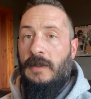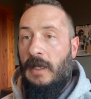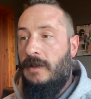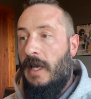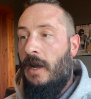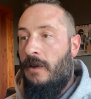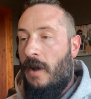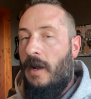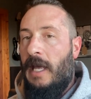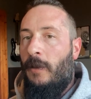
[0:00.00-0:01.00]
since they are
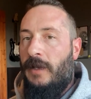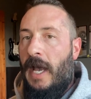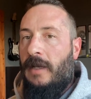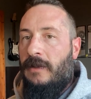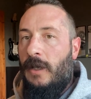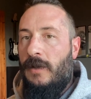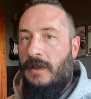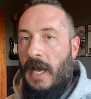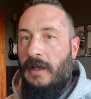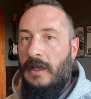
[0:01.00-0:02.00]
not able to execute the
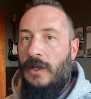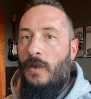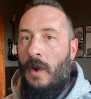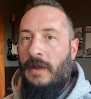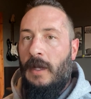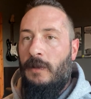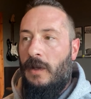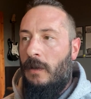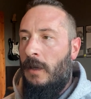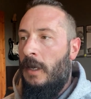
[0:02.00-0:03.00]
technique you want them to.